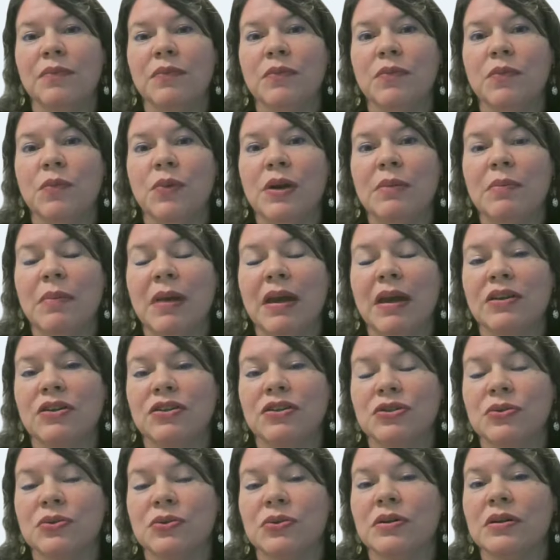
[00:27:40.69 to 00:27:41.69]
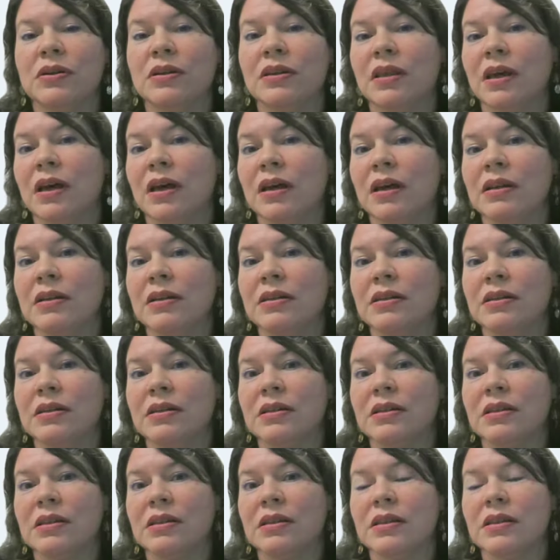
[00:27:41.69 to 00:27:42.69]
we make sure that
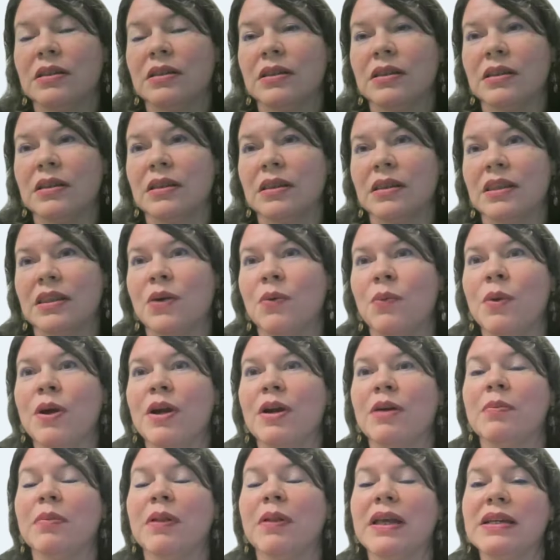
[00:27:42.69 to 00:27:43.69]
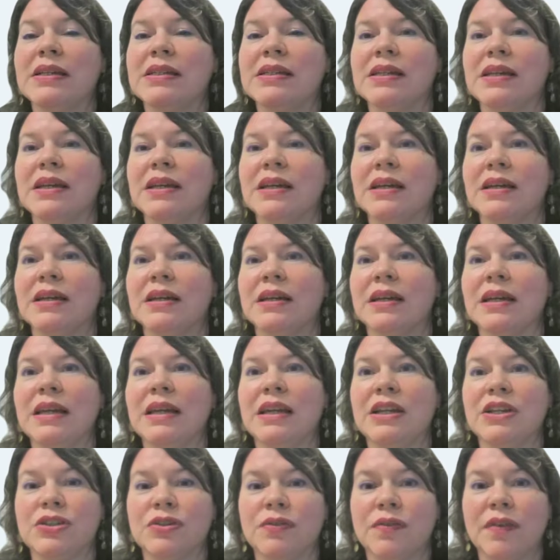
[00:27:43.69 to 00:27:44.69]
we are placing
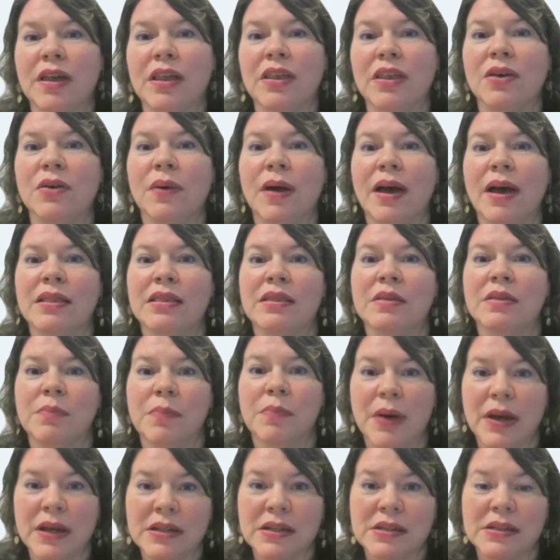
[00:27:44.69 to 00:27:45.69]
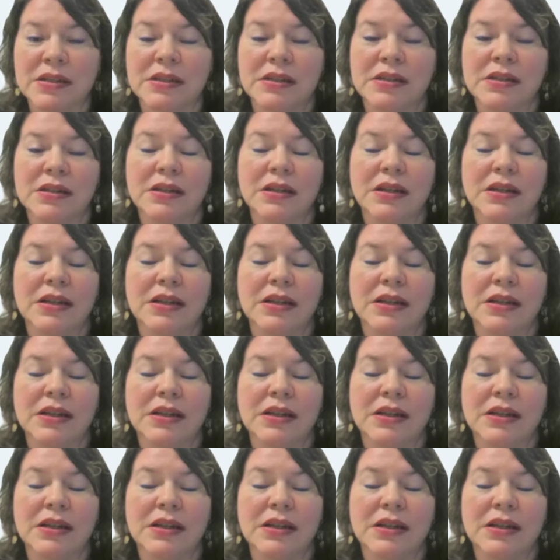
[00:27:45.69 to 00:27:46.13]
each fellow at the best